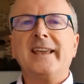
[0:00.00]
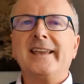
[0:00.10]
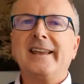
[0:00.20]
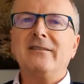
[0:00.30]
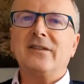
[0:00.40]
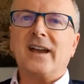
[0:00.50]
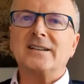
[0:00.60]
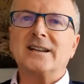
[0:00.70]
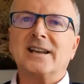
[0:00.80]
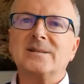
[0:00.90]
In fact,
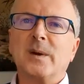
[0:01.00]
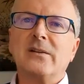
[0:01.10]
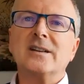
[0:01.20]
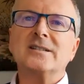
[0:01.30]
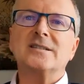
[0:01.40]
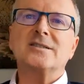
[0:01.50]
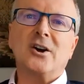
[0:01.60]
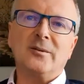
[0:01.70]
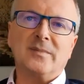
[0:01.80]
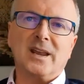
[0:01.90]
experience has
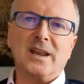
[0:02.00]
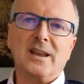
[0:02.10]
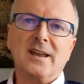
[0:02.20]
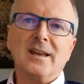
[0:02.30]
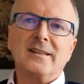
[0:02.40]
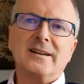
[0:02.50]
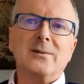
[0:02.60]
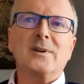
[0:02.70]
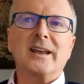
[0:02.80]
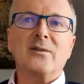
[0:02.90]
taught me that I
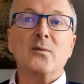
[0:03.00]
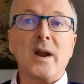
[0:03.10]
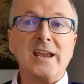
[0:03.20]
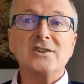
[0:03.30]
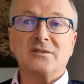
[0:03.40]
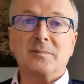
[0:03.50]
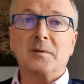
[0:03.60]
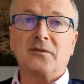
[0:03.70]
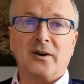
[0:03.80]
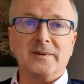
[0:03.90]
will get a range of
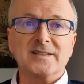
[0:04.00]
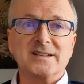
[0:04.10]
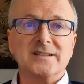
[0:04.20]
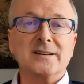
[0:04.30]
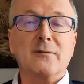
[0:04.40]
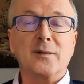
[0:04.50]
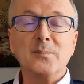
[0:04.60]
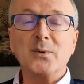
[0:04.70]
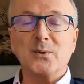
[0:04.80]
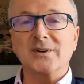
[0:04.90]
performances from
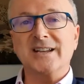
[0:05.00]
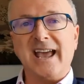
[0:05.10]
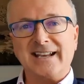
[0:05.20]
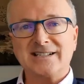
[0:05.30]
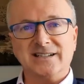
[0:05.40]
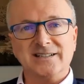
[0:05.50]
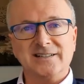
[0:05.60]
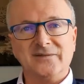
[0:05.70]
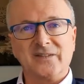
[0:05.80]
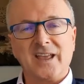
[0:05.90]
poor to excellent.
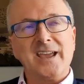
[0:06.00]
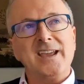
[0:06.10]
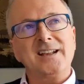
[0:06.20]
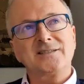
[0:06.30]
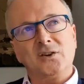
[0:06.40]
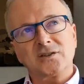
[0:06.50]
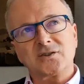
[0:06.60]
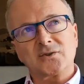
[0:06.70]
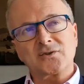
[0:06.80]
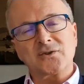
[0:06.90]
It's
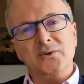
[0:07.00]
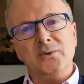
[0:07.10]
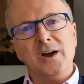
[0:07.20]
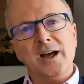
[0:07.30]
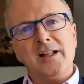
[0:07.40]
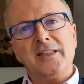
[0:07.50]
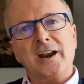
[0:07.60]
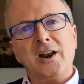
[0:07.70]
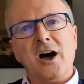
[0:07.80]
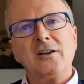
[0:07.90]
also true that
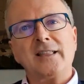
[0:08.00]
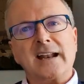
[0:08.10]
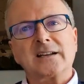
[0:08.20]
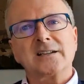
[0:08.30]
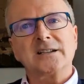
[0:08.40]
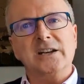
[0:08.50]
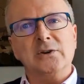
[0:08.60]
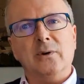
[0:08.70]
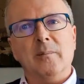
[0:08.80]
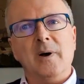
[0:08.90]
along that
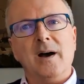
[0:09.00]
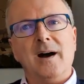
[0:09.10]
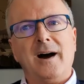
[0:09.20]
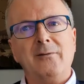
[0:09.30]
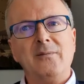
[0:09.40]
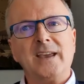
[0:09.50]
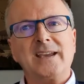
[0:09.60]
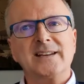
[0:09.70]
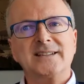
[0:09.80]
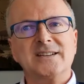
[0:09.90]
continuum, I will make a
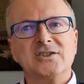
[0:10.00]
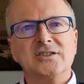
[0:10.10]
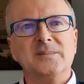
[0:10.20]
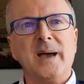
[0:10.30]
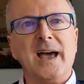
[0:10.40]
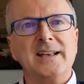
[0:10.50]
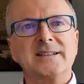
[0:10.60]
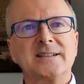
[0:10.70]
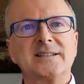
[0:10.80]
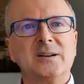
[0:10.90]
decision to pass
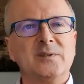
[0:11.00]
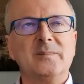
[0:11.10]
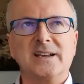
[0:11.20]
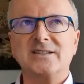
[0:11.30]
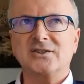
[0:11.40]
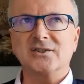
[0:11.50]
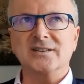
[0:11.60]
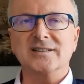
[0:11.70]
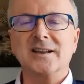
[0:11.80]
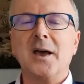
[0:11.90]
some of my
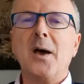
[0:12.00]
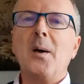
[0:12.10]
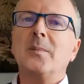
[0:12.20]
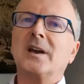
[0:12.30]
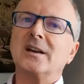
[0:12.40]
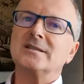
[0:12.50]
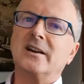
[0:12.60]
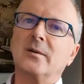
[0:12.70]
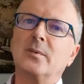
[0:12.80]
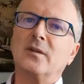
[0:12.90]
students because
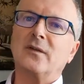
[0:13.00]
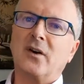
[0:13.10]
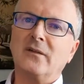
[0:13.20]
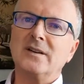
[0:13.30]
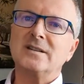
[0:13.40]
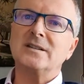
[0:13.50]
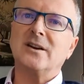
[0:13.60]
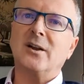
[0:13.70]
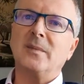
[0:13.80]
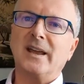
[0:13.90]
their performance
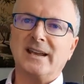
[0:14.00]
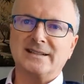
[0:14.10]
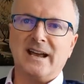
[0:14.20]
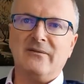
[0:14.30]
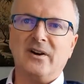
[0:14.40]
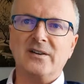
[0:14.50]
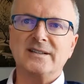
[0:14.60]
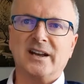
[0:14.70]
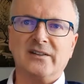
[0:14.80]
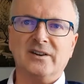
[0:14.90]
on my exam or
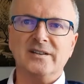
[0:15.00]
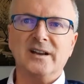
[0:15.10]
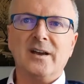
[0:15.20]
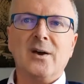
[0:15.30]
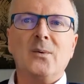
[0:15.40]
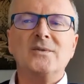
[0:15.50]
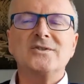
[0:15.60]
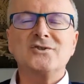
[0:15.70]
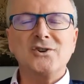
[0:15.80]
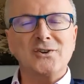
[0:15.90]
assignment was
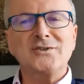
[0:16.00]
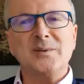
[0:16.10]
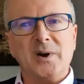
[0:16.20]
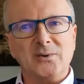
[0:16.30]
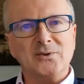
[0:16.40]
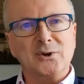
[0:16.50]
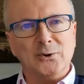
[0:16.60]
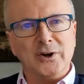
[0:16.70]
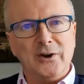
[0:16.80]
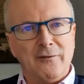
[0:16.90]
just about
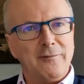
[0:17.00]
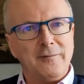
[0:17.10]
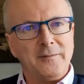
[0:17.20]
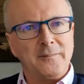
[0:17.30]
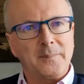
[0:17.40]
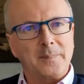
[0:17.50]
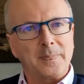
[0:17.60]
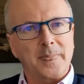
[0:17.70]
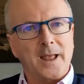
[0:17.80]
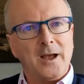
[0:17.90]
good enough.
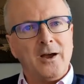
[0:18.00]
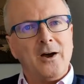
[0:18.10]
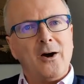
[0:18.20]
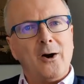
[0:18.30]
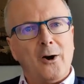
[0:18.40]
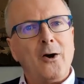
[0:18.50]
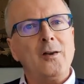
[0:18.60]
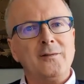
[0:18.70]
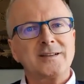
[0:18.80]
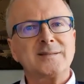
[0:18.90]
All
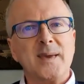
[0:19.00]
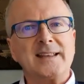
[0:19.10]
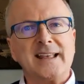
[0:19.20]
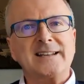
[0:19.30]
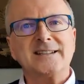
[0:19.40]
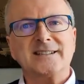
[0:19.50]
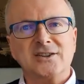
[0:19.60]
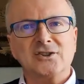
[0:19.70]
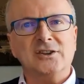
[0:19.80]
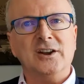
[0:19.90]
of us make that
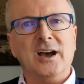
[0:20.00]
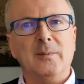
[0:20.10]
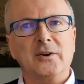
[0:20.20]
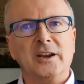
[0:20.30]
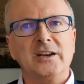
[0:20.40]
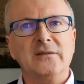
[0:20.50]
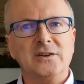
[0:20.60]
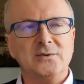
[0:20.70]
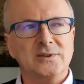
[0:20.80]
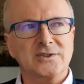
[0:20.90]
decision about
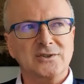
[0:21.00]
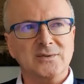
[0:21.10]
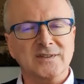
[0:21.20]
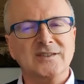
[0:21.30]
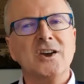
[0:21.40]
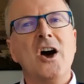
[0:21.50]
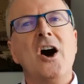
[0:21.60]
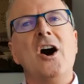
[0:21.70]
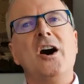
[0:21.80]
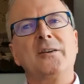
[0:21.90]
individual students
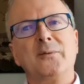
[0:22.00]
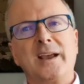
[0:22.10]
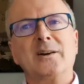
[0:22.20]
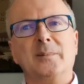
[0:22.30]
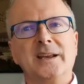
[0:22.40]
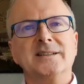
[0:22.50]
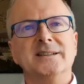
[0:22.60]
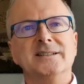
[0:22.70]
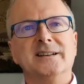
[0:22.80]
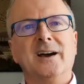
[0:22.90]
on a regular
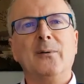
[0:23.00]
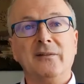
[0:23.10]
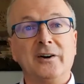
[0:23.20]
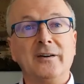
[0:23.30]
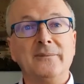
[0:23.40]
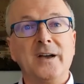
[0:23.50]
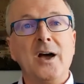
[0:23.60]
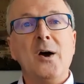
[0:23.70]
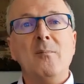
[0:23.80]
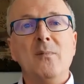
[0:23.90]
basis. However,
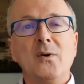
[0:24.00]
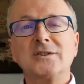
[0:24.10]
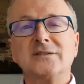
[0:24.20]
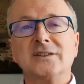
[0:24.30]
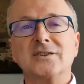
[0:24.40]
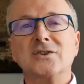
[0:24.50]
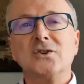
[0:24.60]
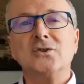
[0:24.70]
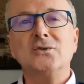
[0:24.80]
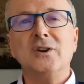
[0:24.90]
most of us
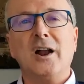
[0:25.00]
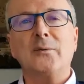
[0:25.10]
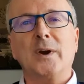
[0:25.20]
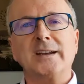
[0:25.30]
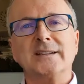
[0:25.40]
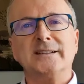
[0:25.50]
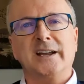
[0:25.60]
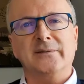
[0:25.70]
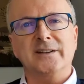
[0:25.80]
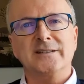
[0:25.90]
do not write
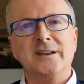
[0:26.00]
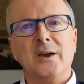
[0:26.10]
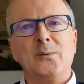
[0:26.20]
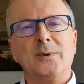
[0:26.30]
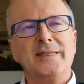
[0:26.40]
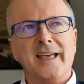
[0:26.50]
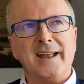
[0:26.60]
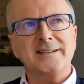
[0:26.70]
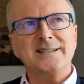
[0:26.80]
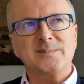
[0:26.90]
assignments with
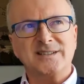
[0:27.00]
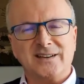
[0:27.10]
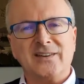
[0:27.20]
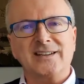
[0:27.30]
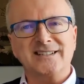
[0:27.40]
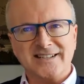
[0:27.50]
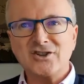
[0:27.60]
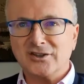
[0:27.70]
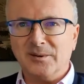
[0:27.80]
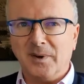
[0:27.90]
that specific
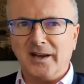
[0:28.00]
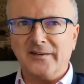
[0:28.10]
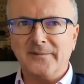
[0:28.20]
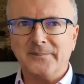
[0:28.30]
decision in mind.